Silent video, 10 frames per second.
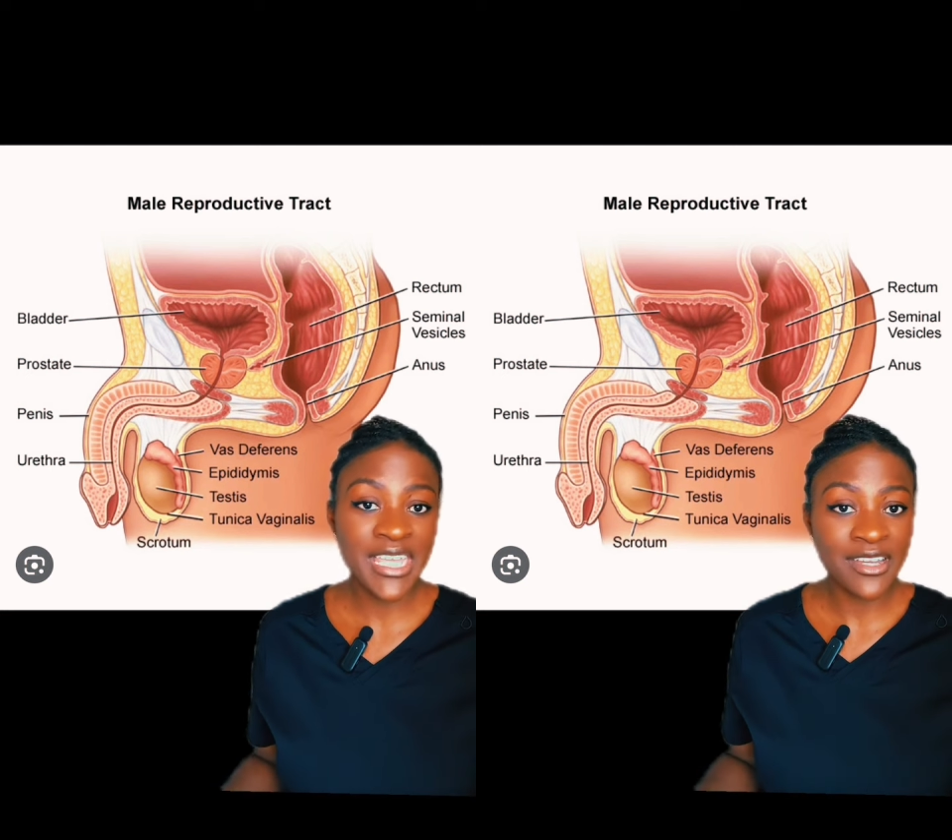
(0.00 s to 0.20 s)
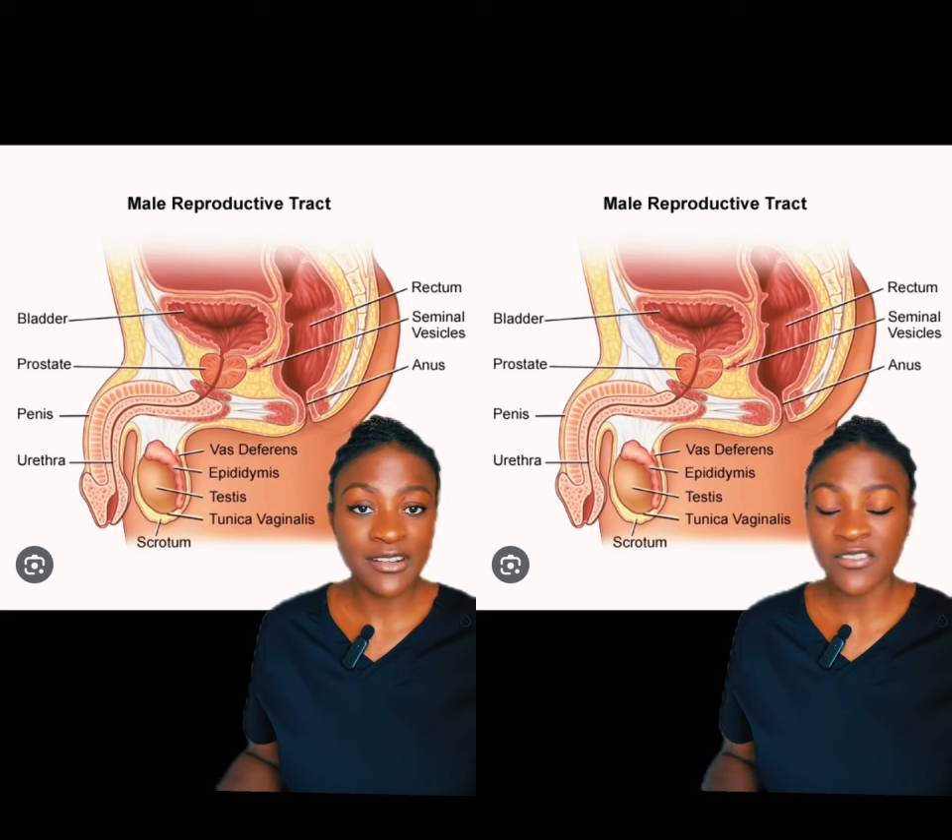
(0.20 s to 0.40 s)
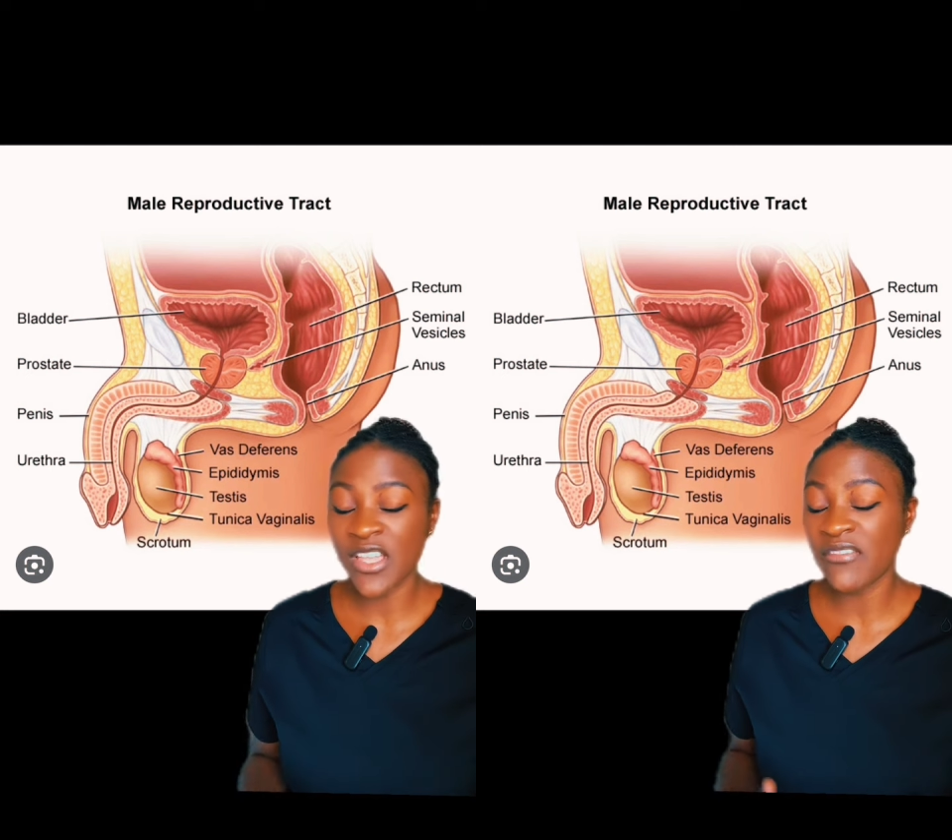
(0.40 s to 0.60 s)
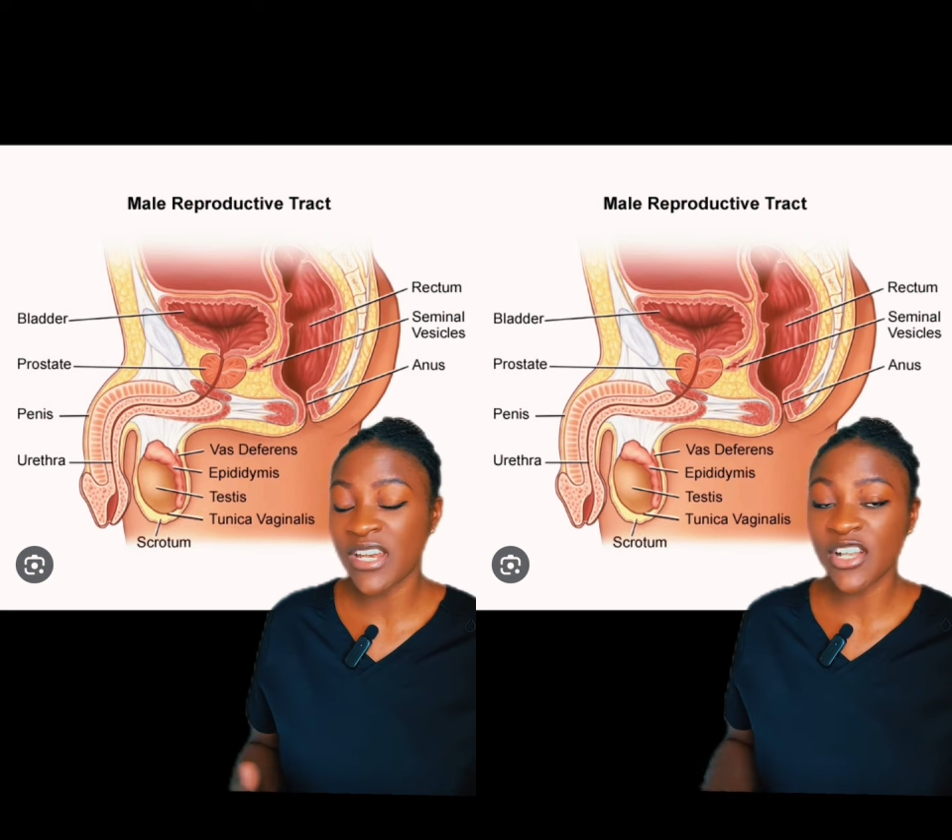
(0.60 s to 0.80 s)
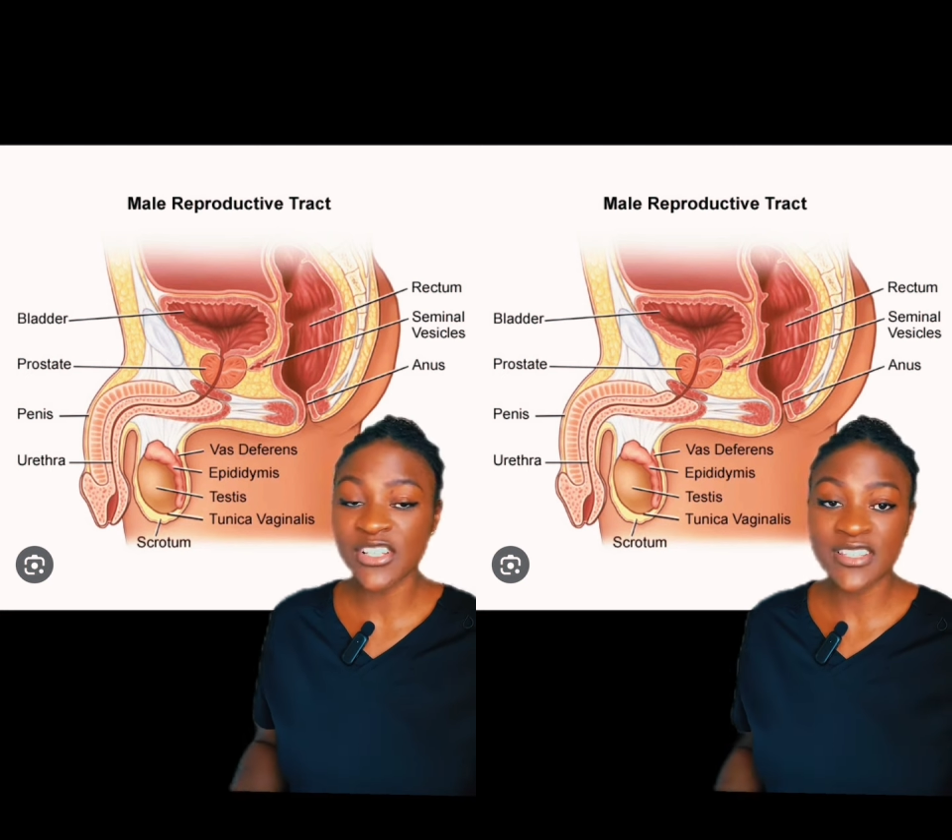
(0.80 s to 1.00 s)
year if you have
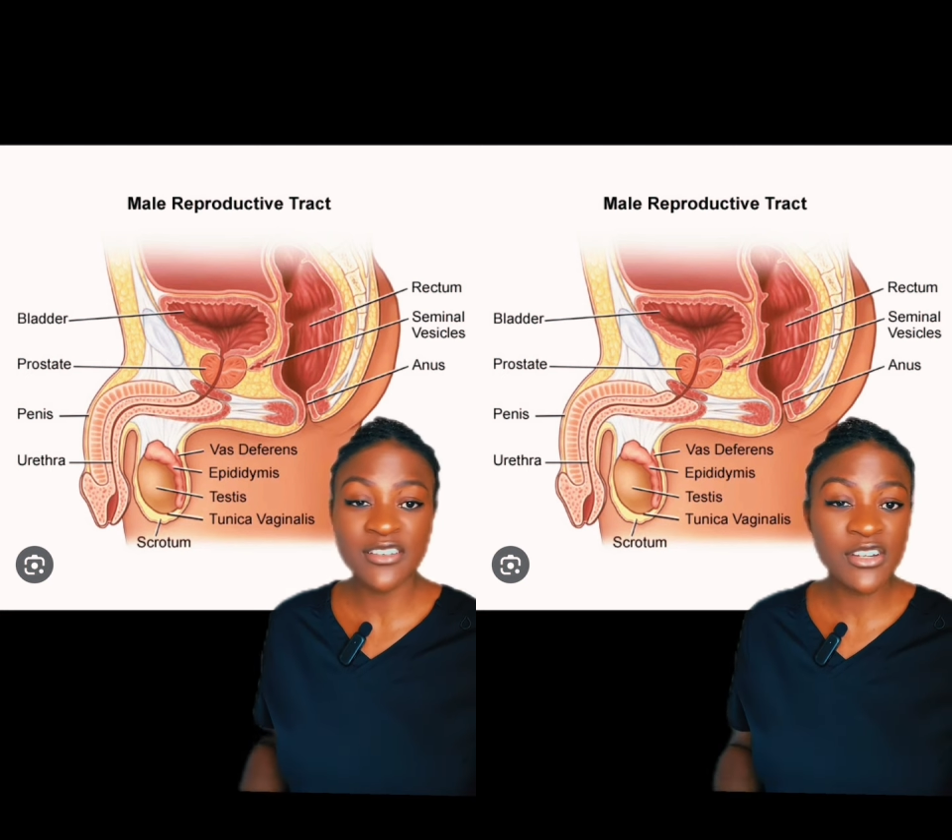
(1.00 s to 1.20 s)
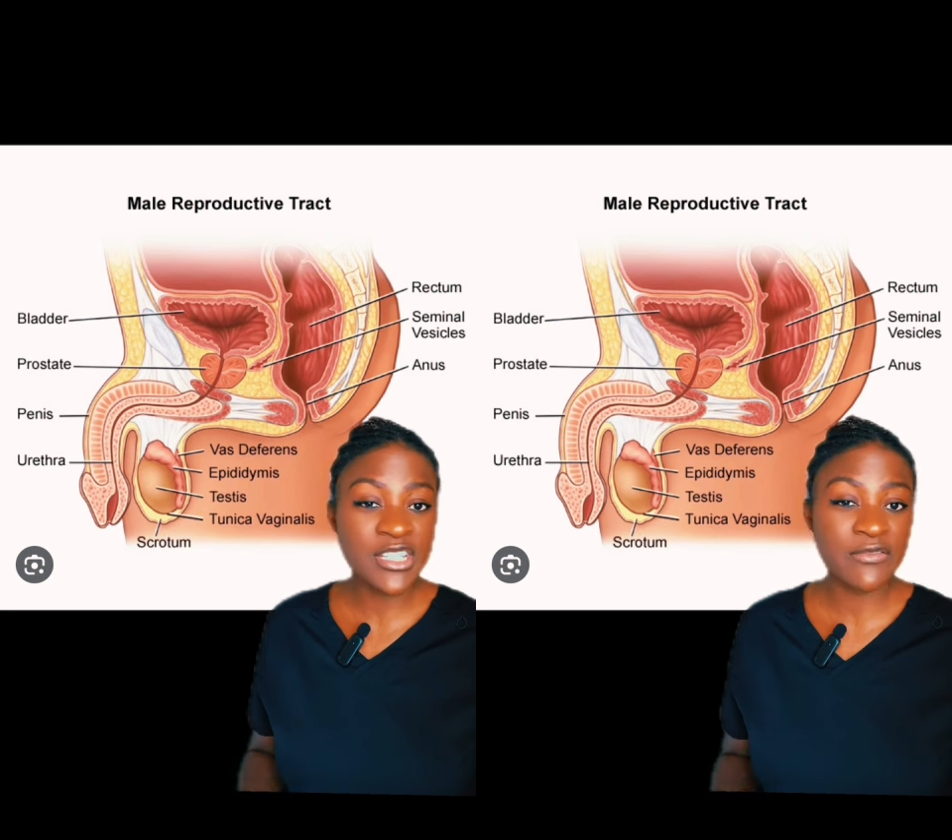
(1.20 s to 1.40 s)
any concerns,